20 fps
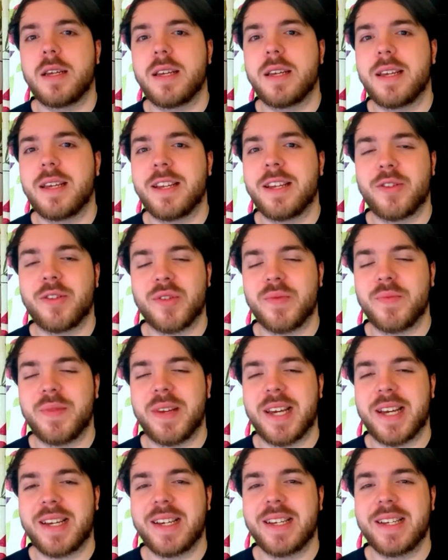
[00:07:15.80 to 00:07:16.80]
it doesn't
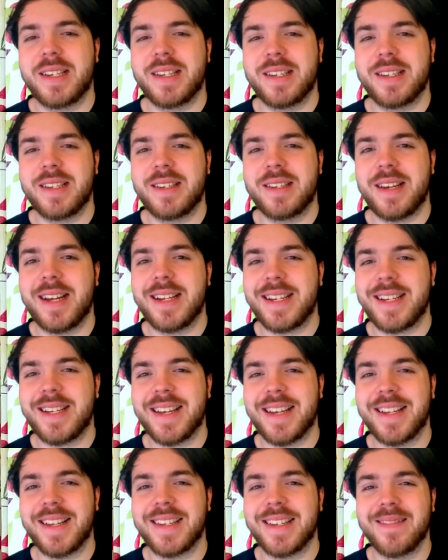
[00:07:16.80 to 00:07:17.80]
make any
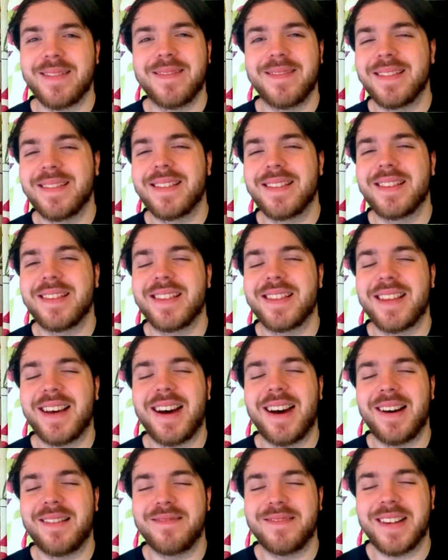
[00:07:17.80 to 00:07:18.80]
sense that
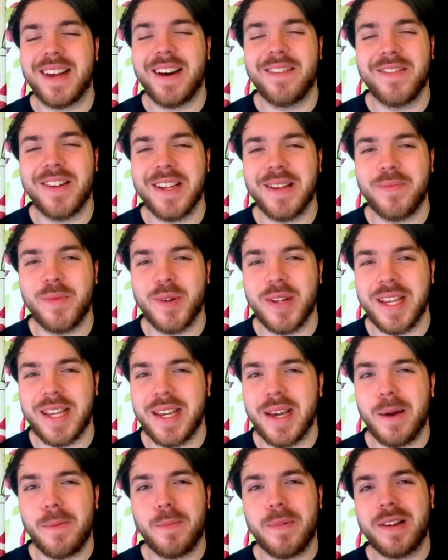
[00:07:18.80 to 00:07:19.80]
I would have any money
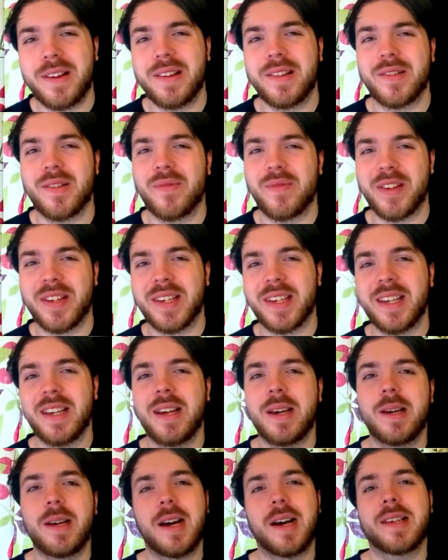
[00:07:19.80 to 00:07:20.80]
yet, because obviously
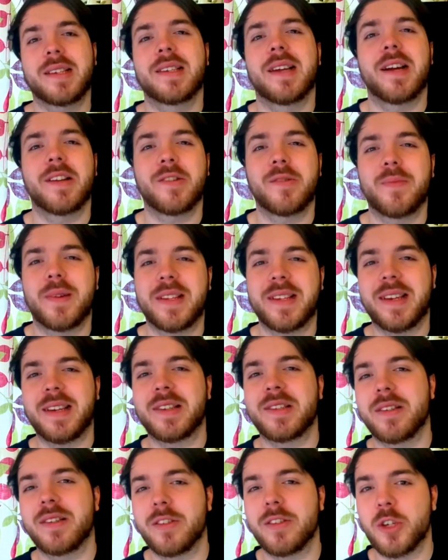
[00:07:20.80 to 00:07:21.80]
I start doing my
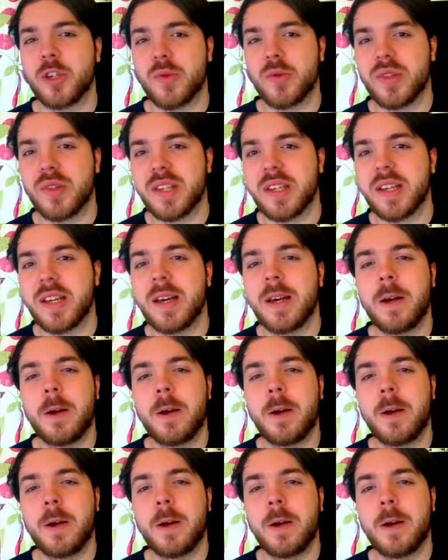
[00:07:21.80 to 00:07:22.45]
tests on the Tuesday.